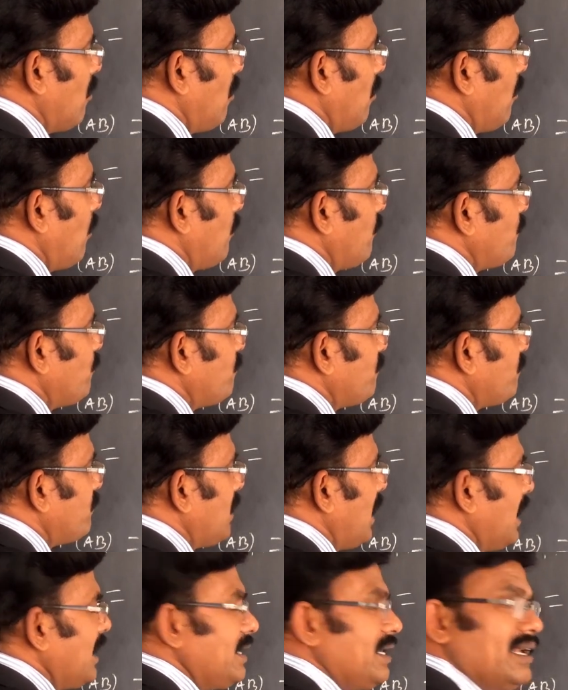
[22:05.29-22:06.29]
of
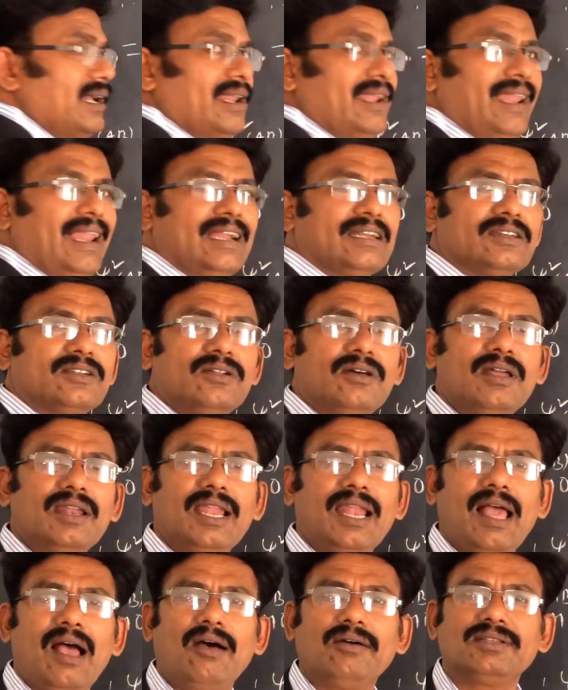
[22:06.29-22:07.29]
finding an electron
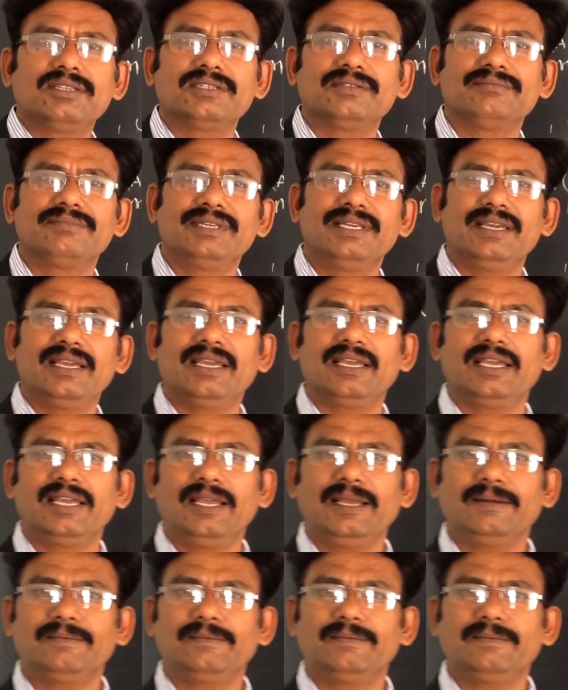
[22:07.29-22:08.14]
in atom A.